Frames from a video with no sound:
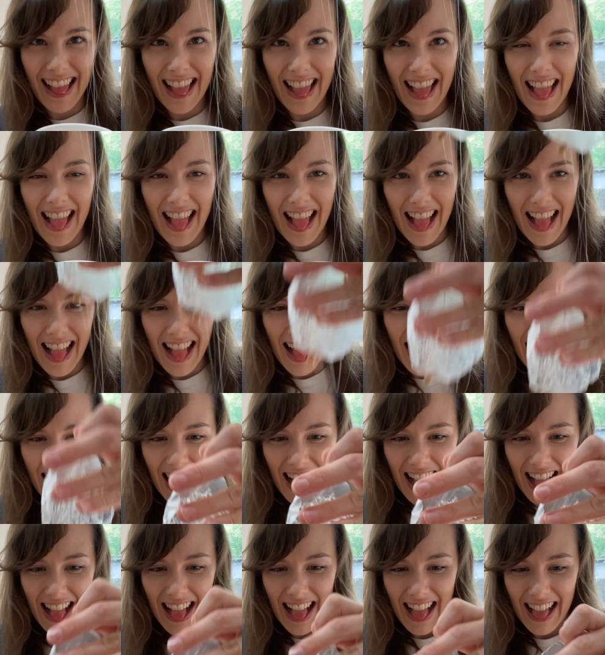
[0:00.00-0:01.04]

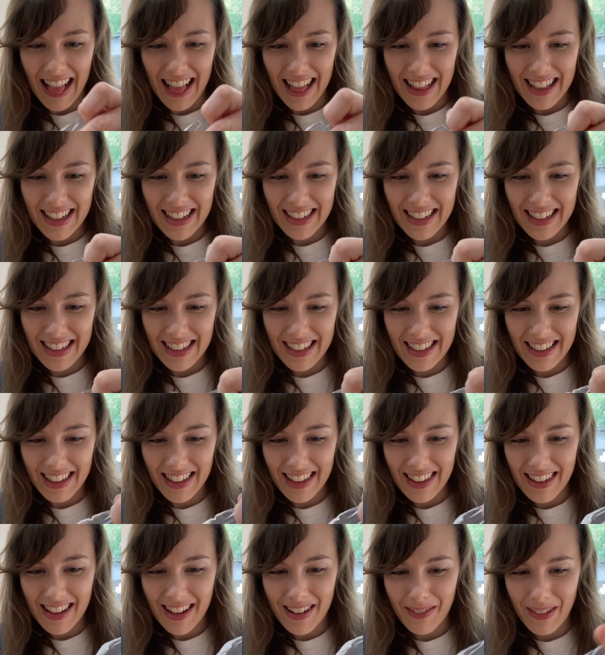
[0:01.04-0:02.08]
Ugh,
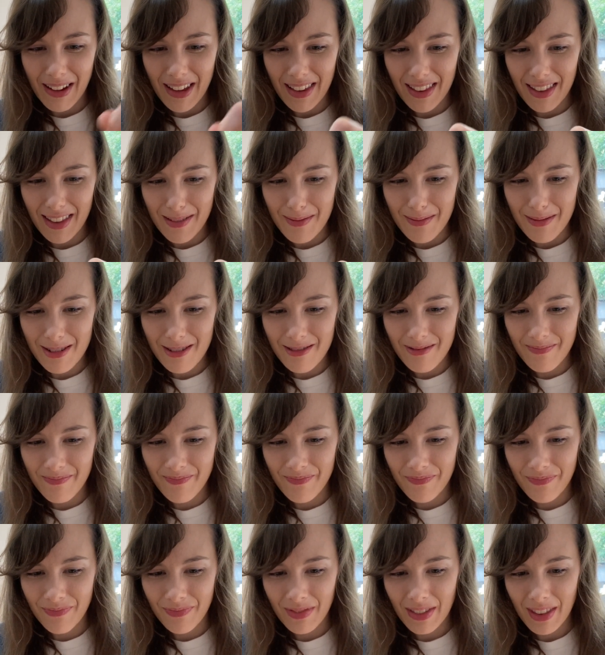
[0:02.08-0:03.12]
let's not waste them though.
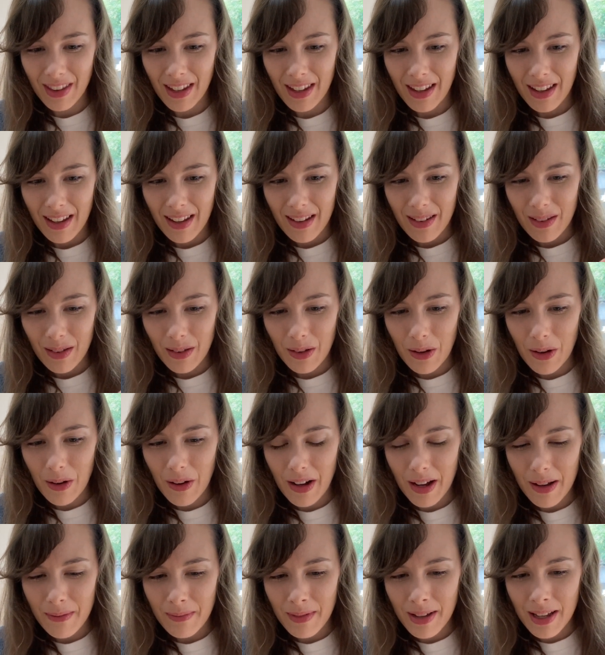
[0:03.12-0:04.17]
So
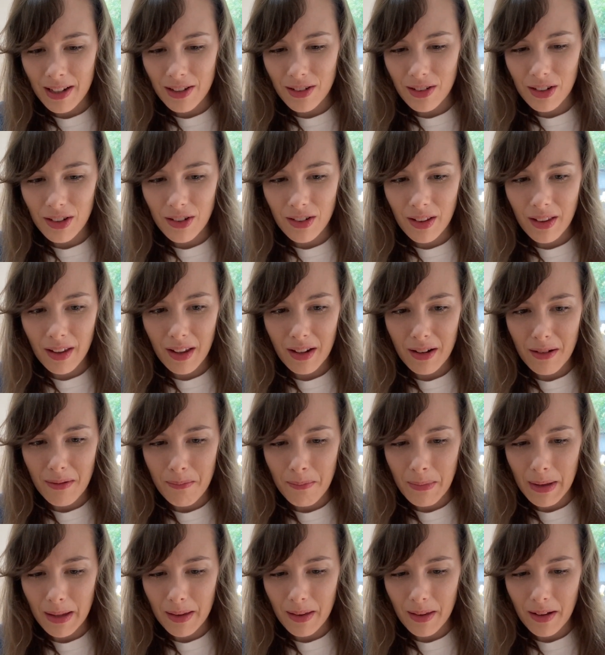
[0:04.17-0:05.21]
I'm actually just gonna
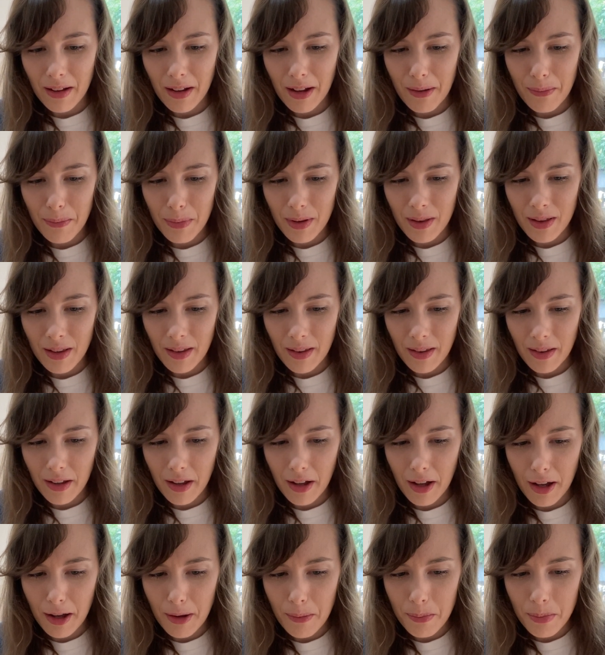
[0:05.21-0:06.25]
mix it up in this
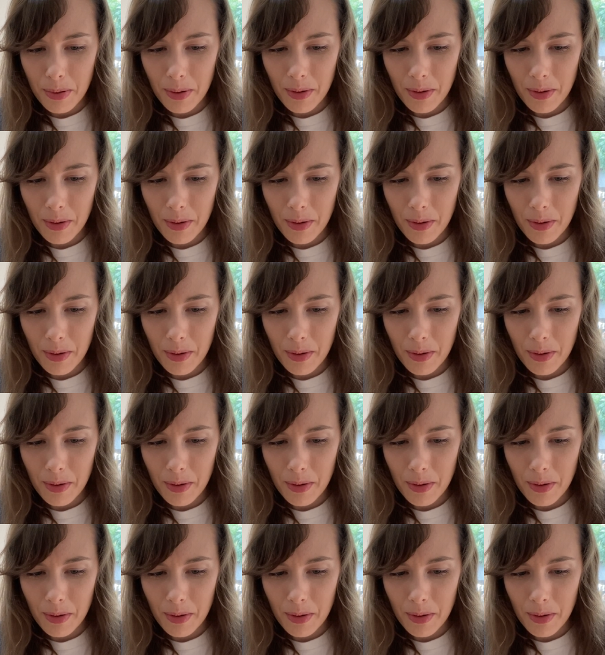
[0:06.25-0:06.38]
cup,